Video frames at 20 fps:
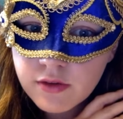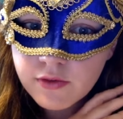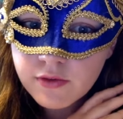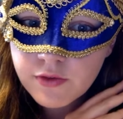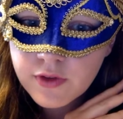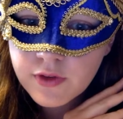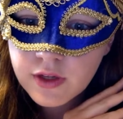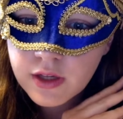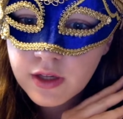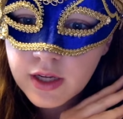
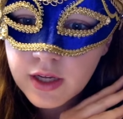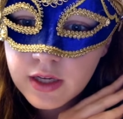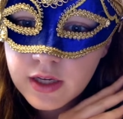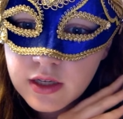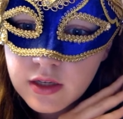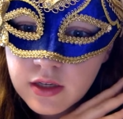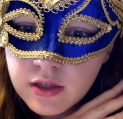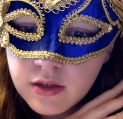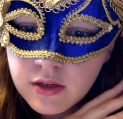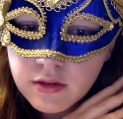feel
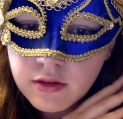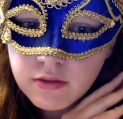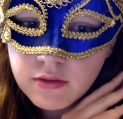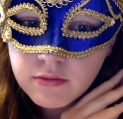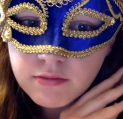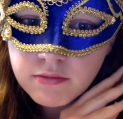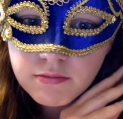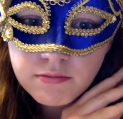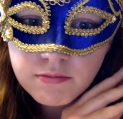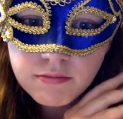like
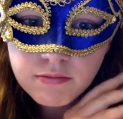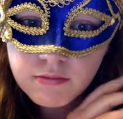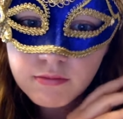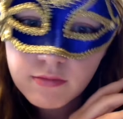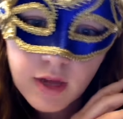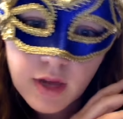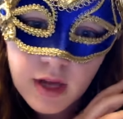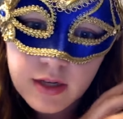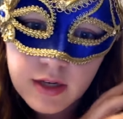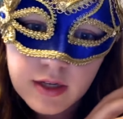
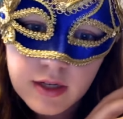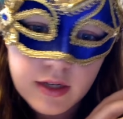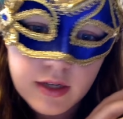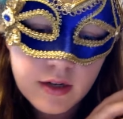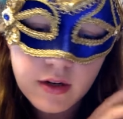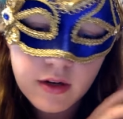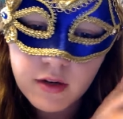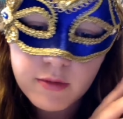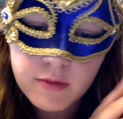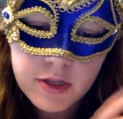I need
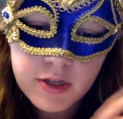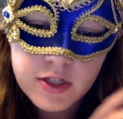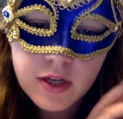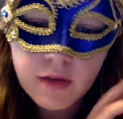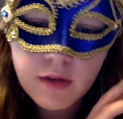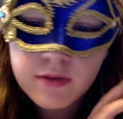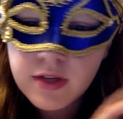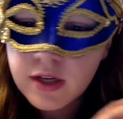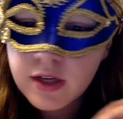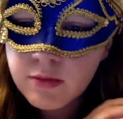it on my
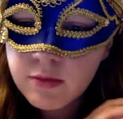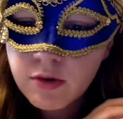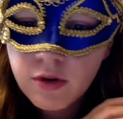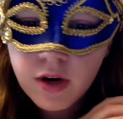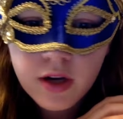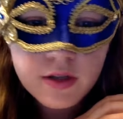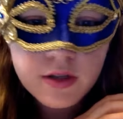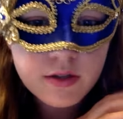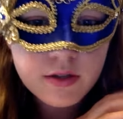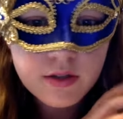shelves
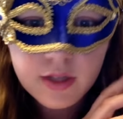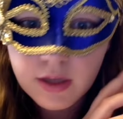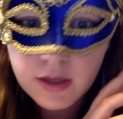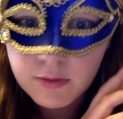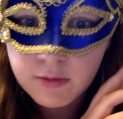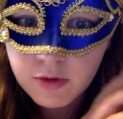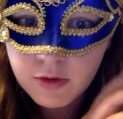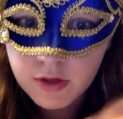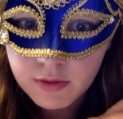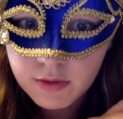anymore. I don't think
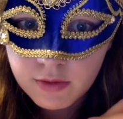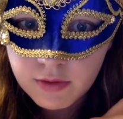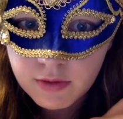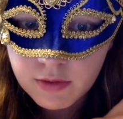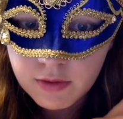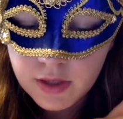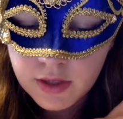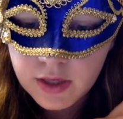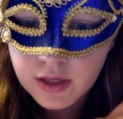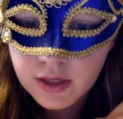I'm going to
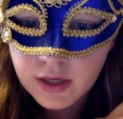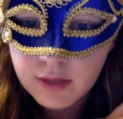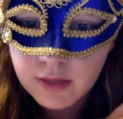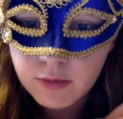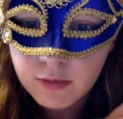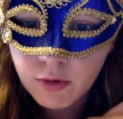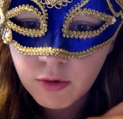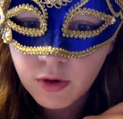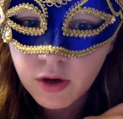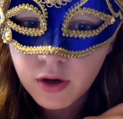reread it
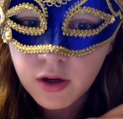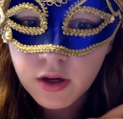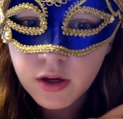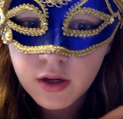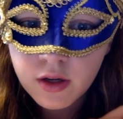anymore,